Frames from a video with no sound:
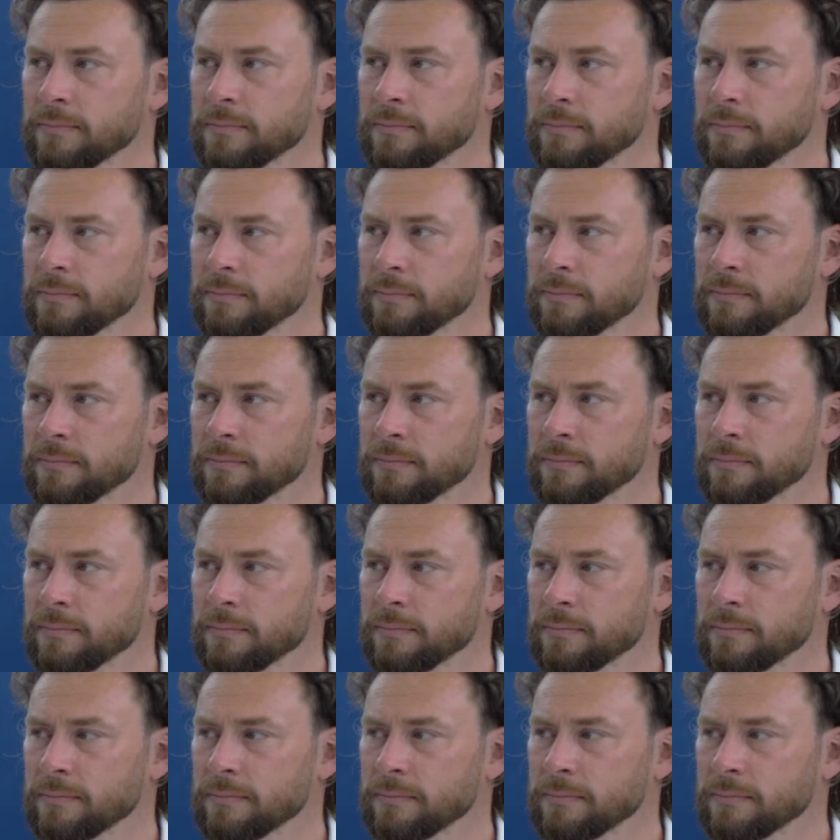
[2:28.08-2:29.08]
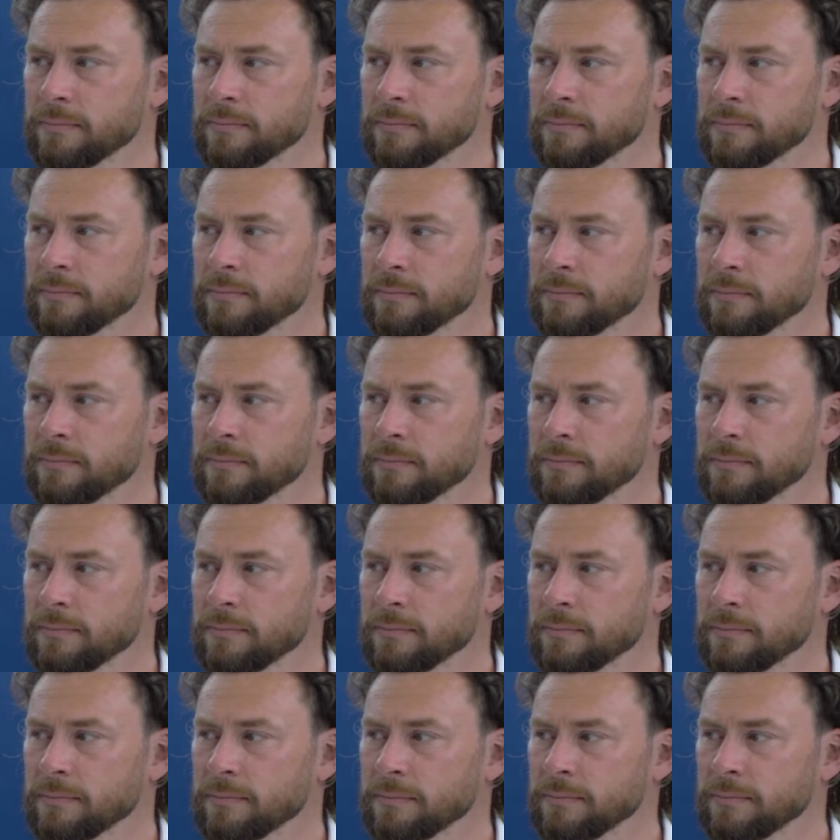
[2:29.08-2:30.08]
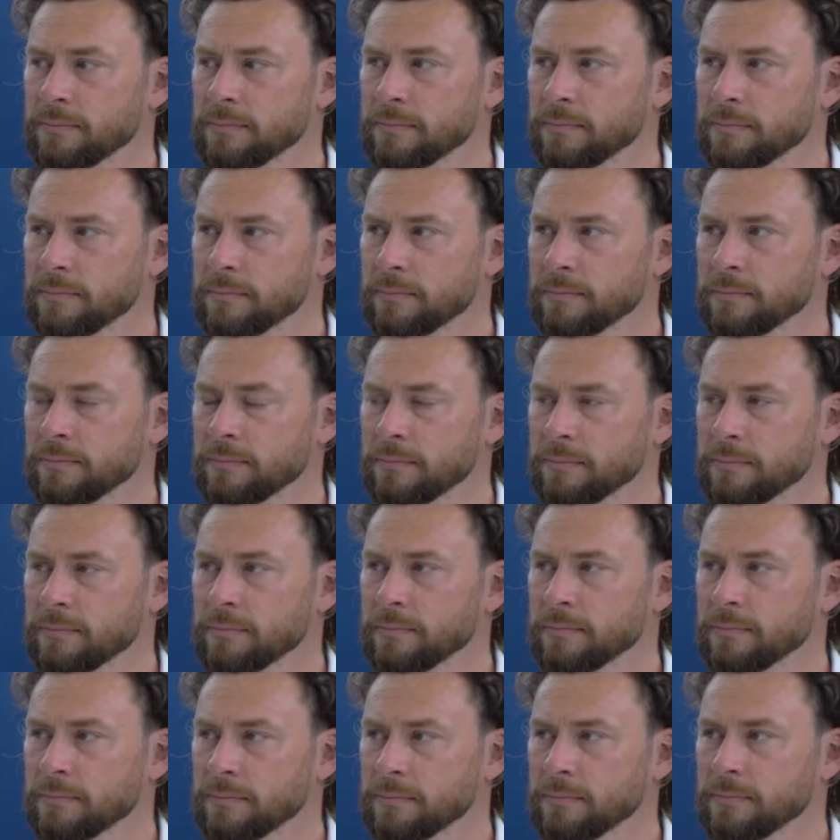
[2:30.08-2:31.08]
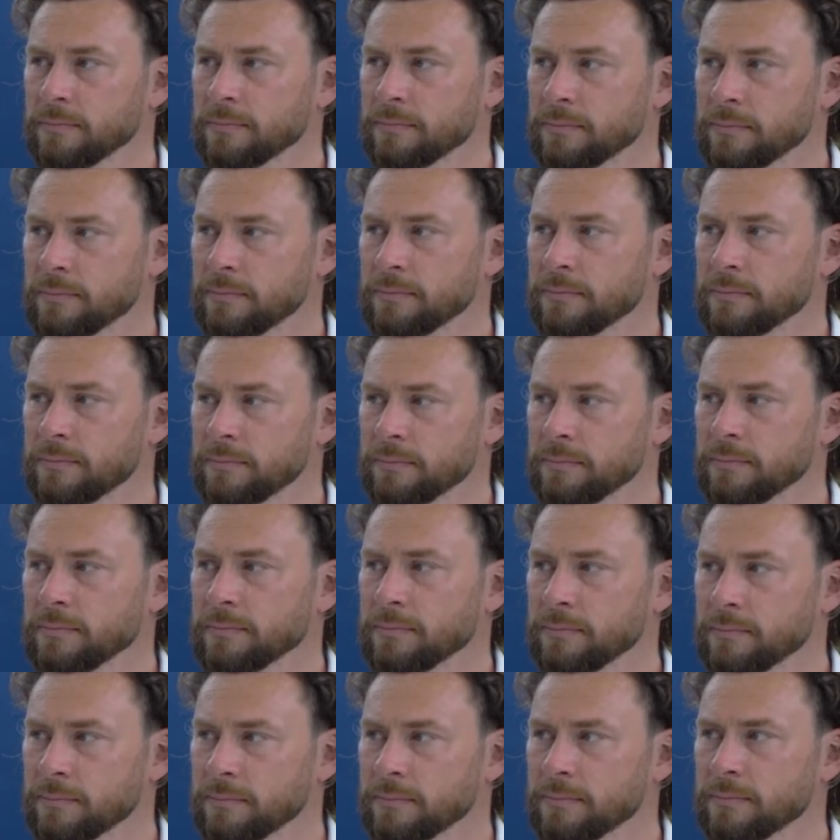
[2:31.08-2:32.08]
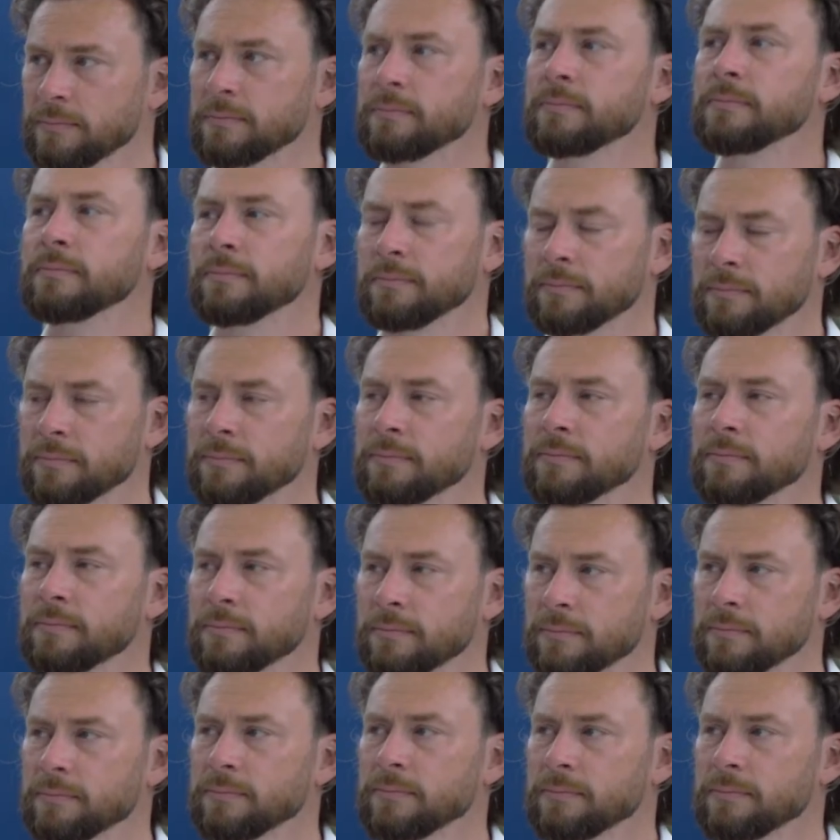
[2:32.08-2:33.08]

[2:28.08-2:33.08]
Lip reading: No words are spoken by the person on screen.